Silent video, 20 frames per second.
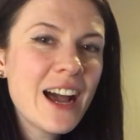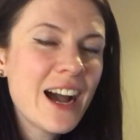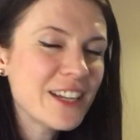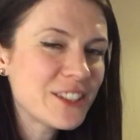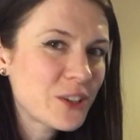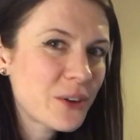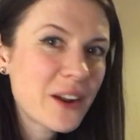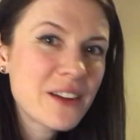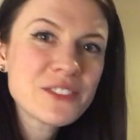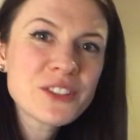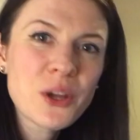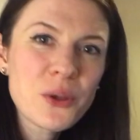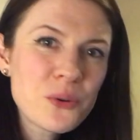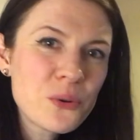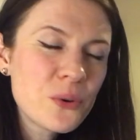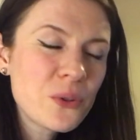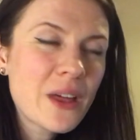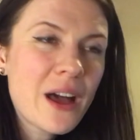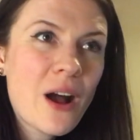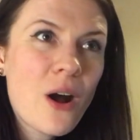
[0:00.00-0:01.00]
I don't have to go
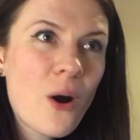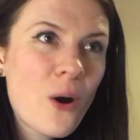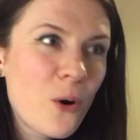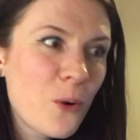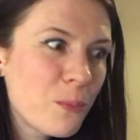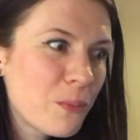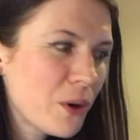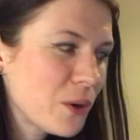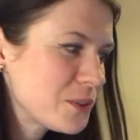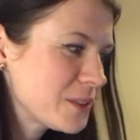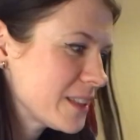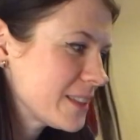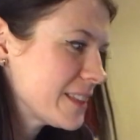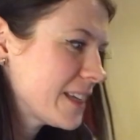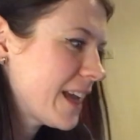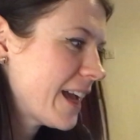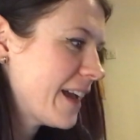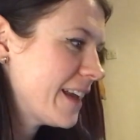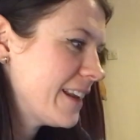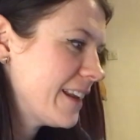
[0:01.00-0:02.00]
through that whole process
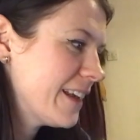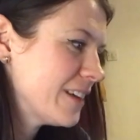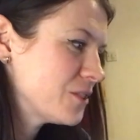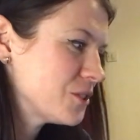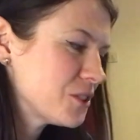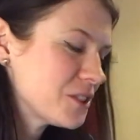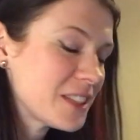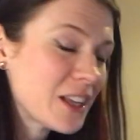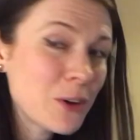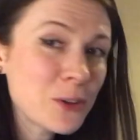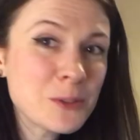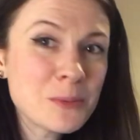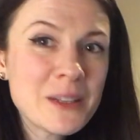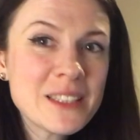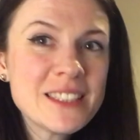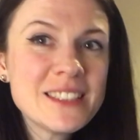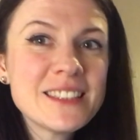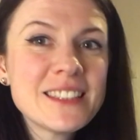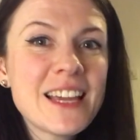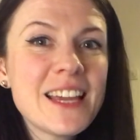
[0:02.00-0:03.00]
again, it'll just
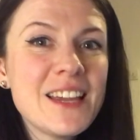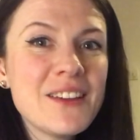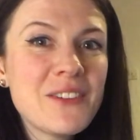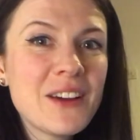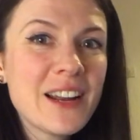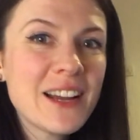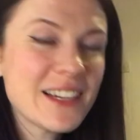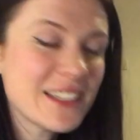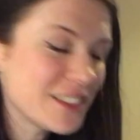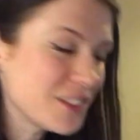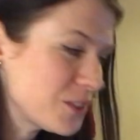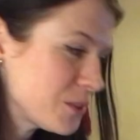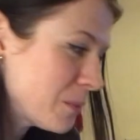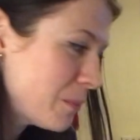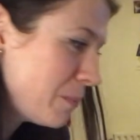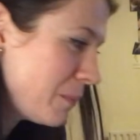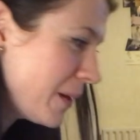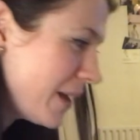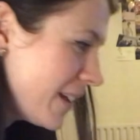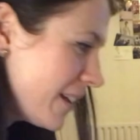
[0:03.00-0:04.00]
automatically save and I can
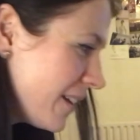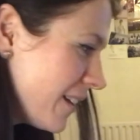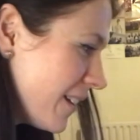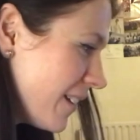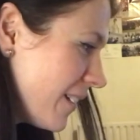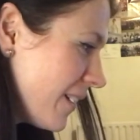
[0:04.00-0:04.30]
submit.